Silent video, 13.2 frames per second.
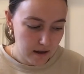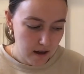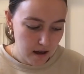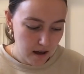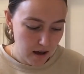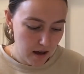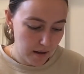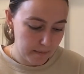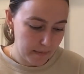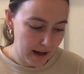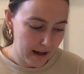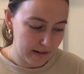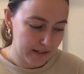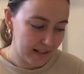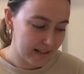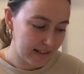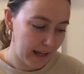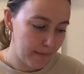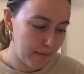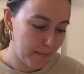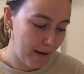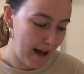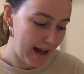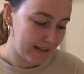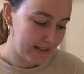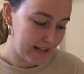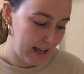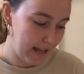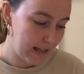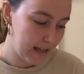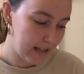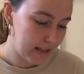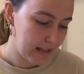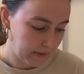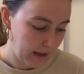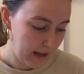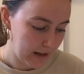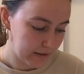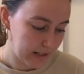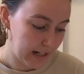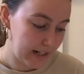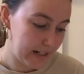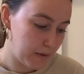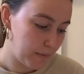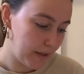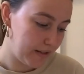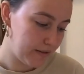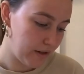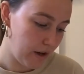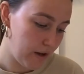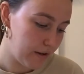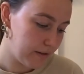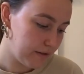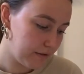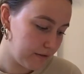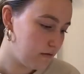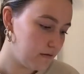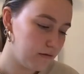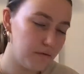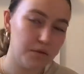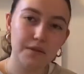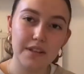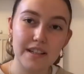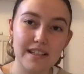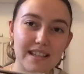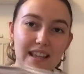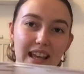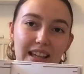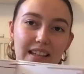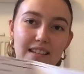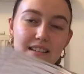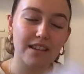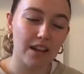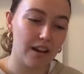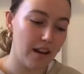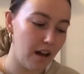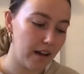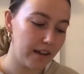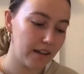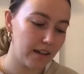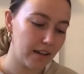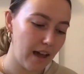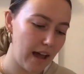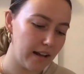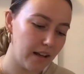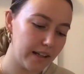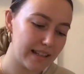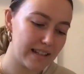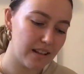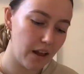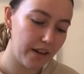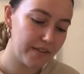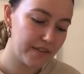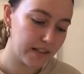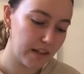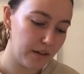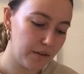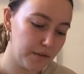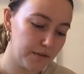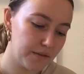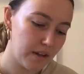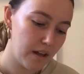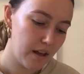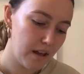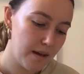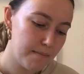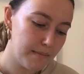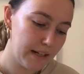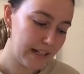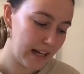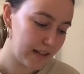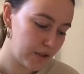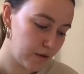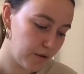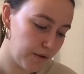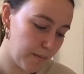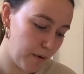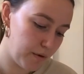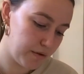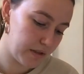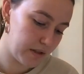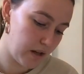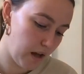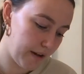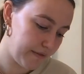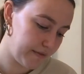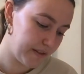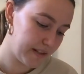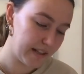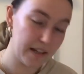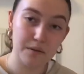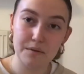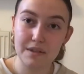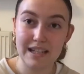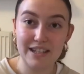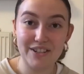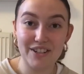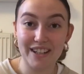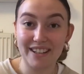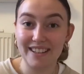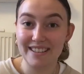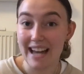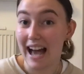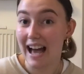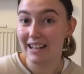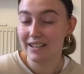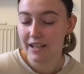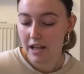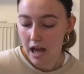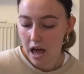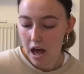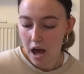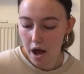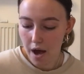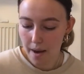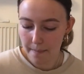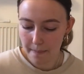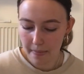how to escape a bad date, how to clean a window. All these things that like, and like life skills. My dad's not the most life skill teaching dad. And